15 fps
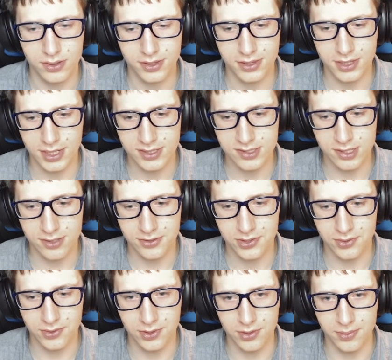That's also
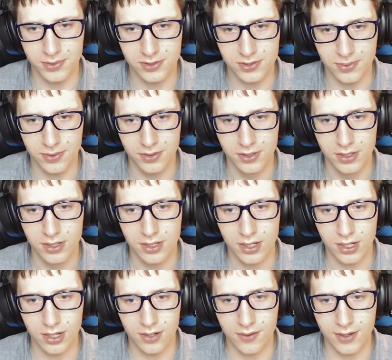a little bit small.
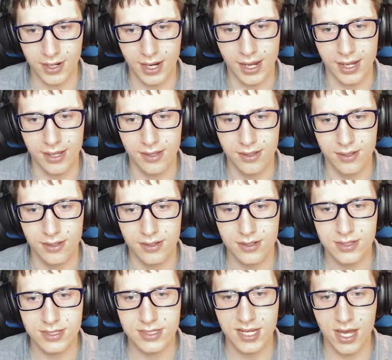Alright.
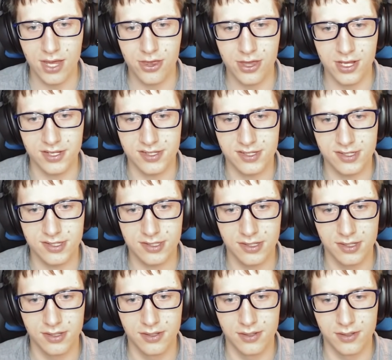Tethys.
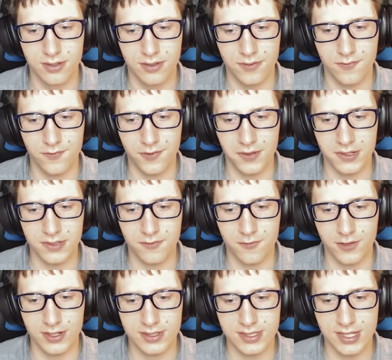Fan
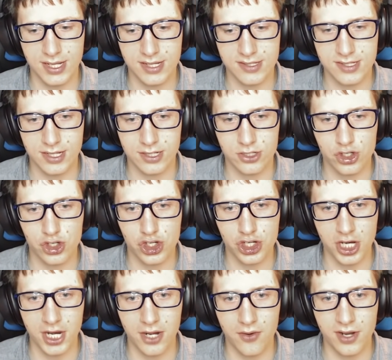fantastic.
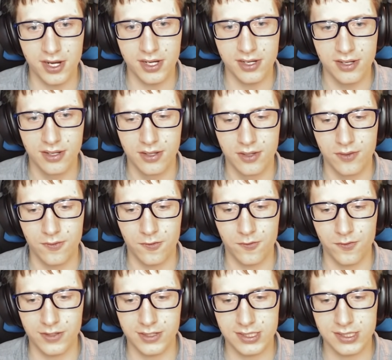Charon.
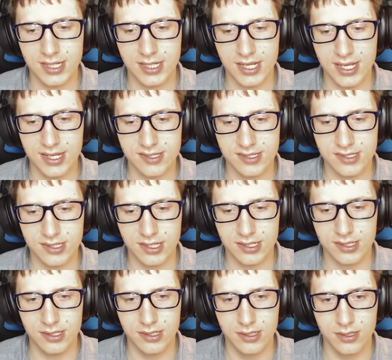Fantastic.
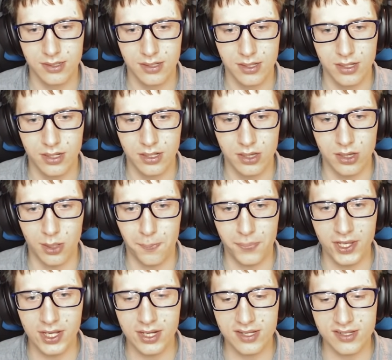
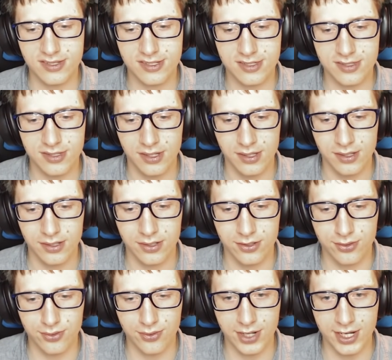Iapetus.
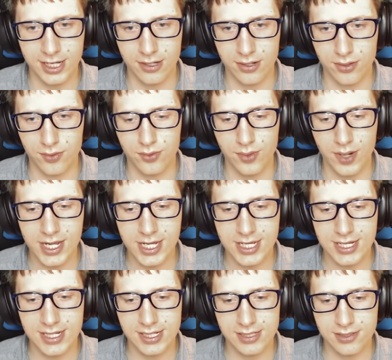Great.
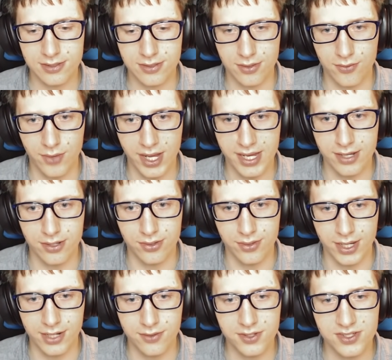Rhea. Wow.
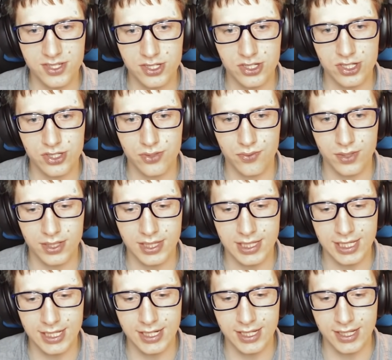Eris is just really
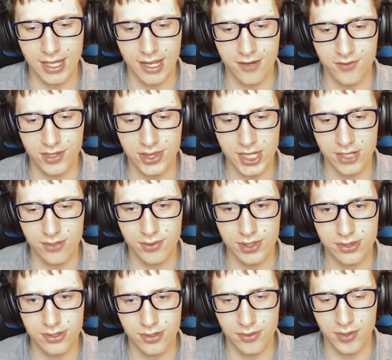eating everything we
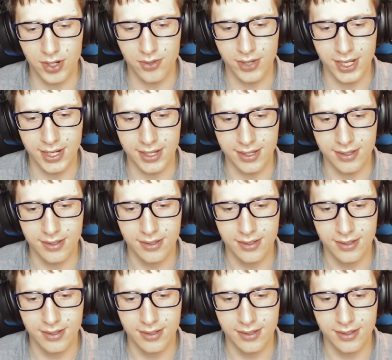throw at it.